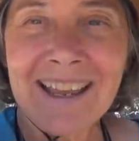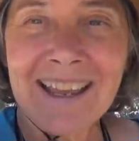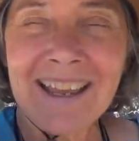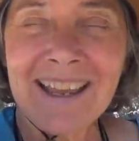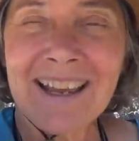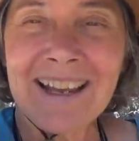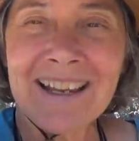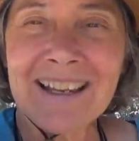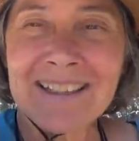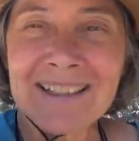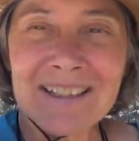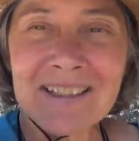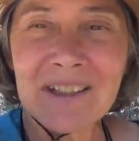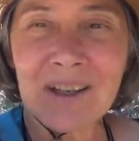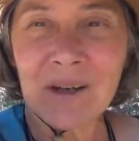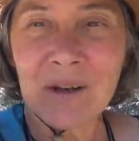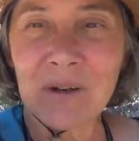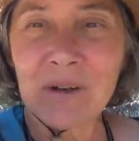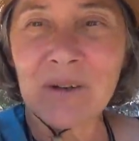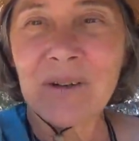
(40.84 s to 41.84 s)
And
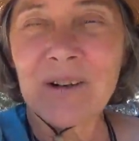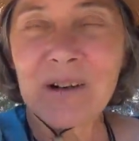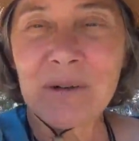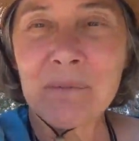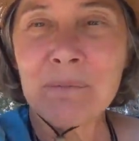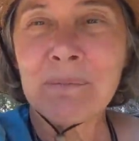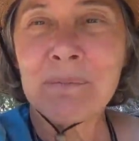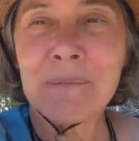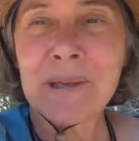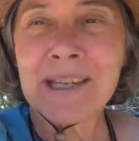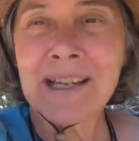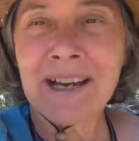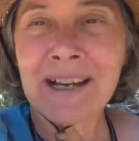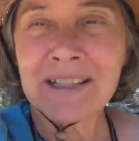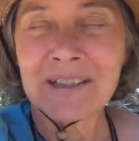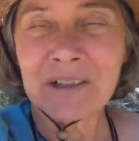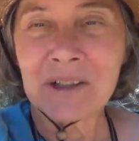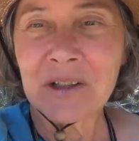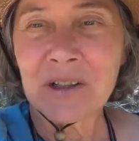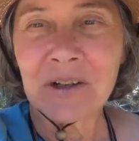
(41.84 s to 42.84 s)
so
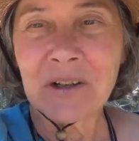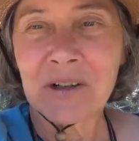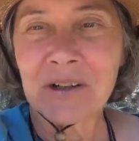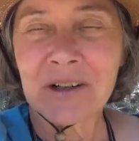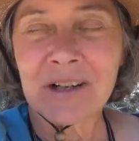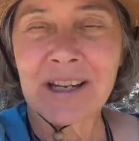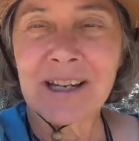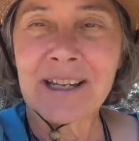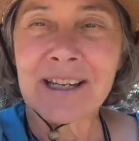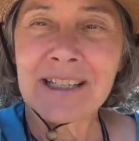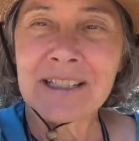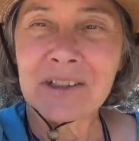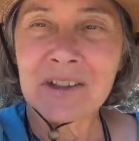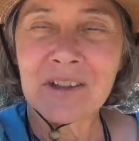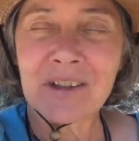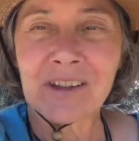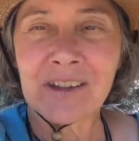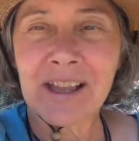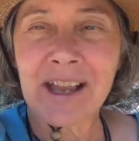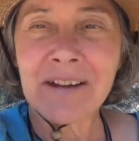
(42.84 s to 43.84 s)
behind her and to
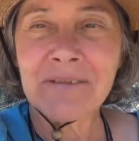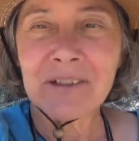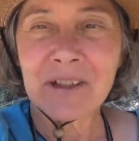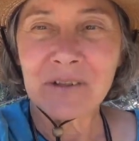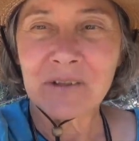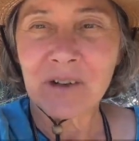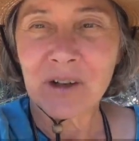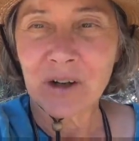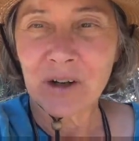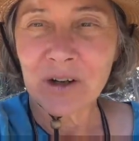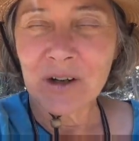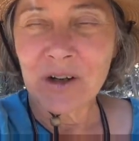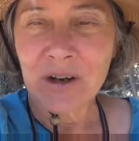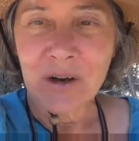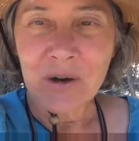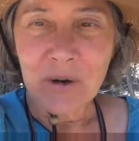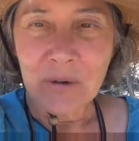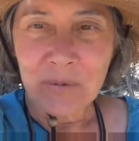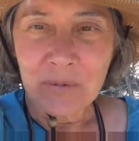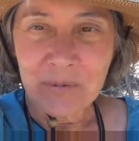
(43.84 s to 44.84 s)
the left of her
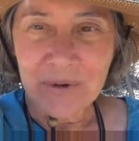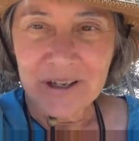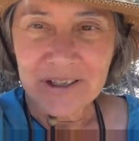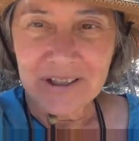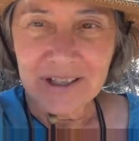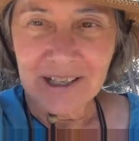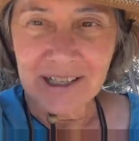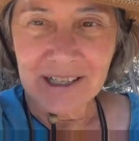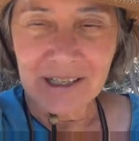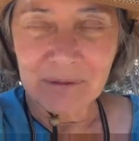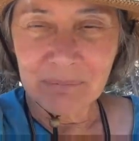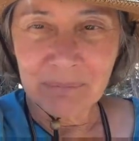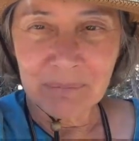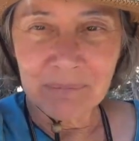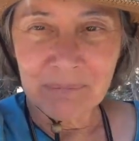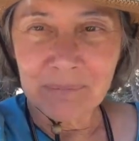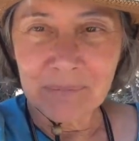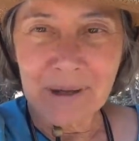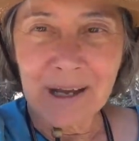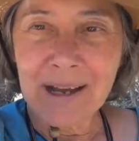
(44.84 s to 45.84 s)
was um,
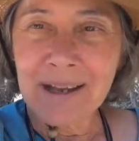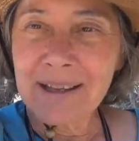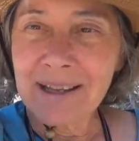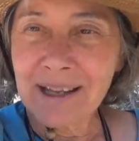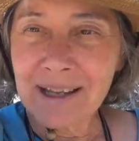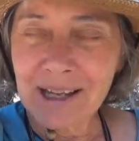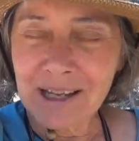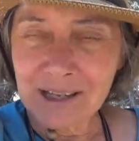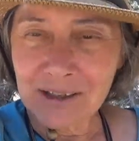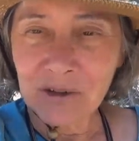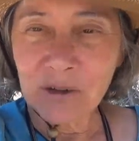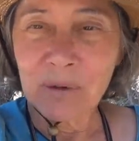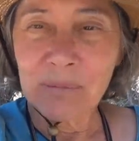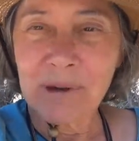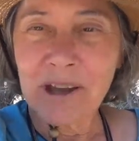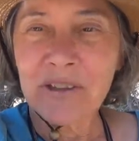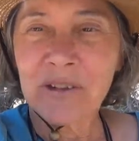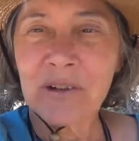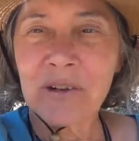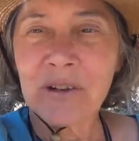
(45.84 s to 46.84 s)
I, either a
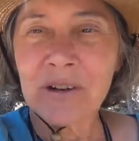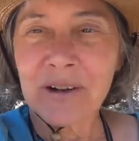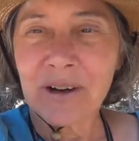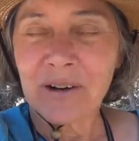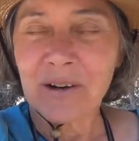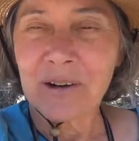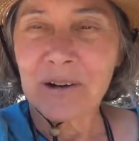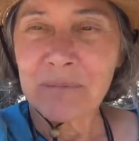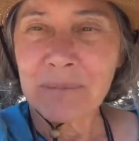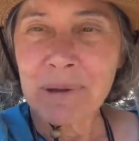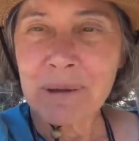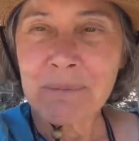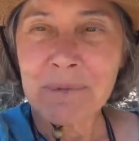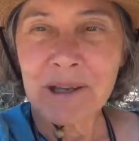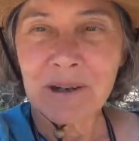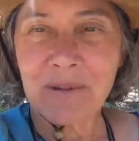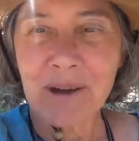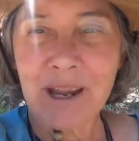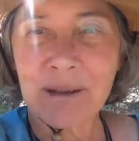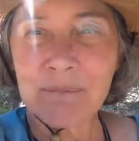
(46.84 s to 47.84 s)
mother or maybe
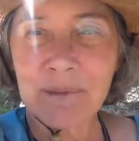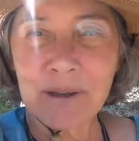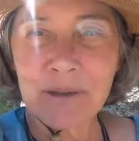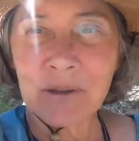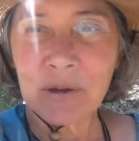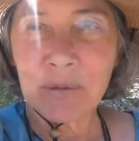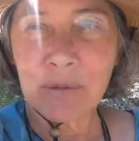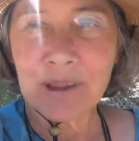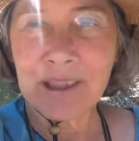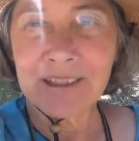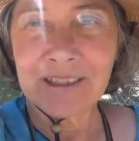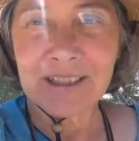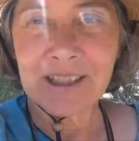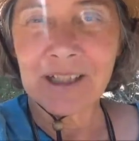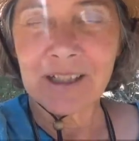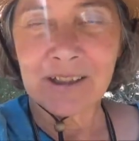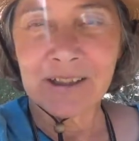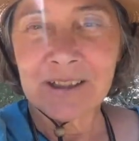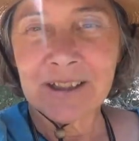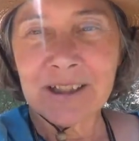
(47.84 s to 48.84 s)
a grandmother with a
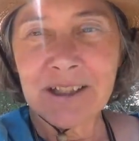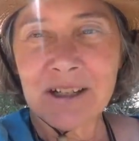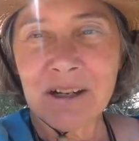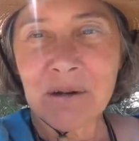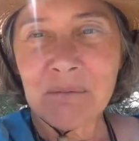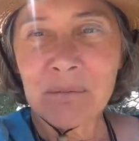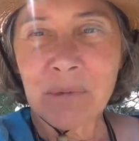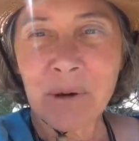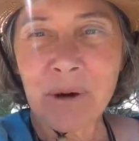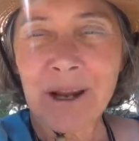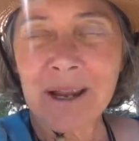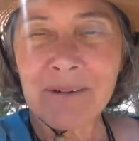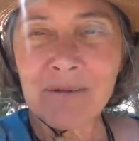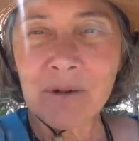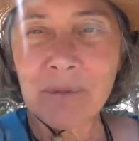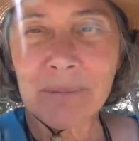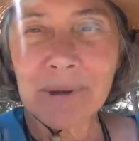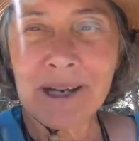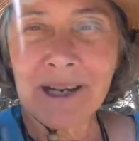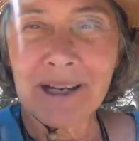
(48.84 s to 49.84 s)
little boy of
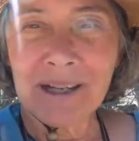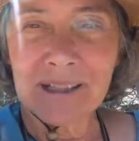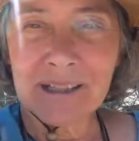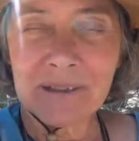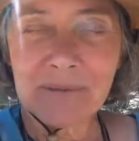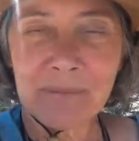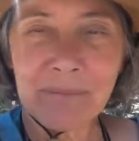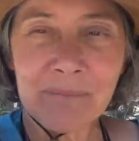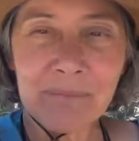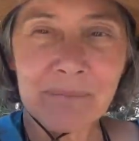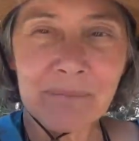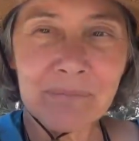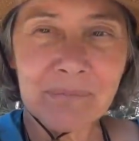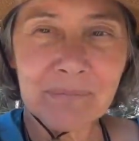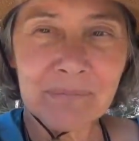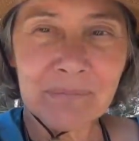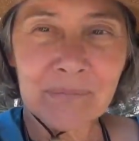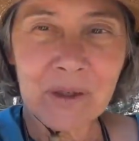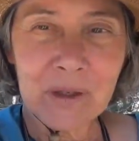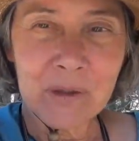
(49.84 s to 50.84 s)
about
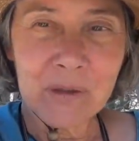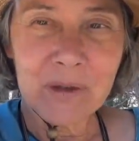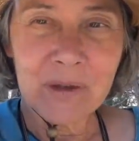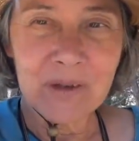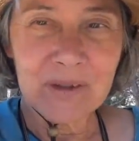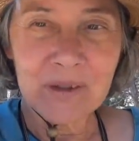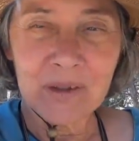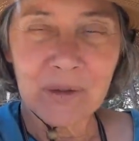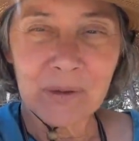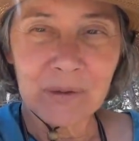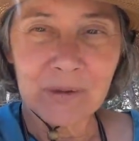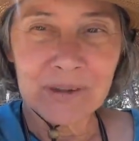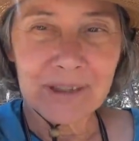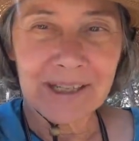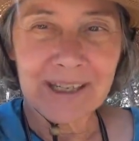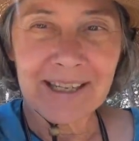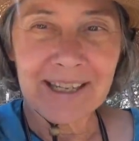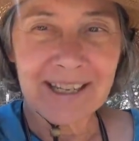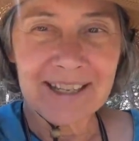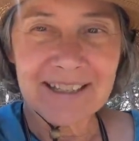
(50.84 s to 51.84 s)
mm, two years old,
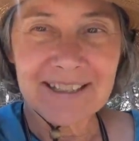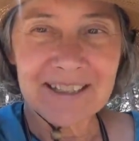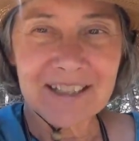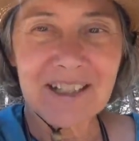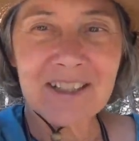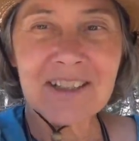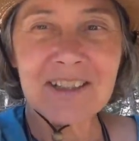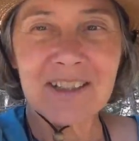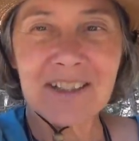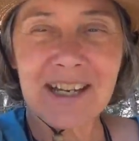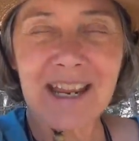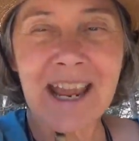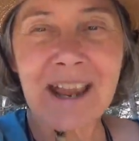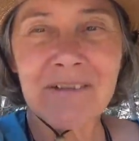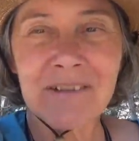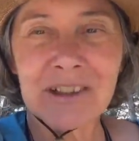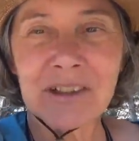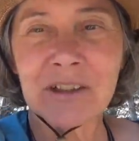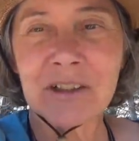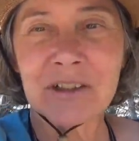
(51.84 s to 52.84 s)
I guess, just
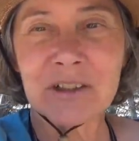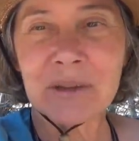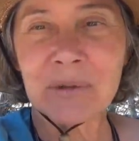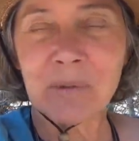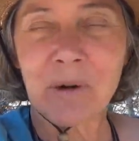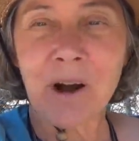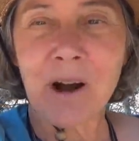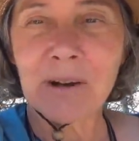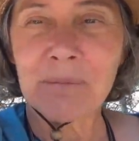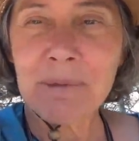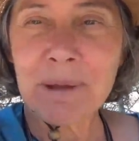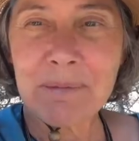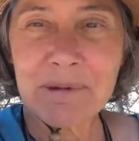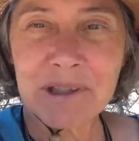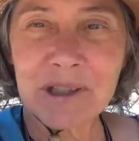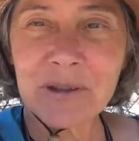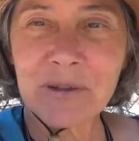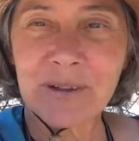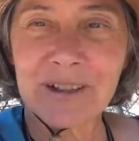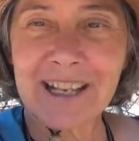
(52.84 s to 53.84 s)
having learned to walk, maybe
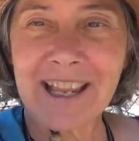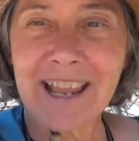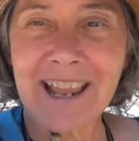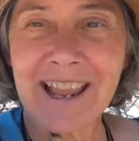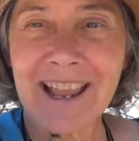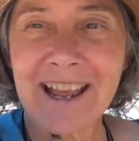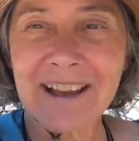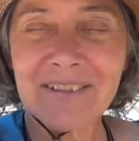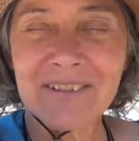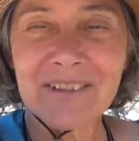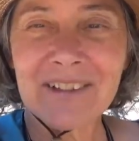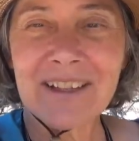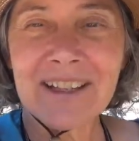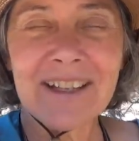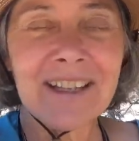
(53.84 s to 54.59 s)
two and a half.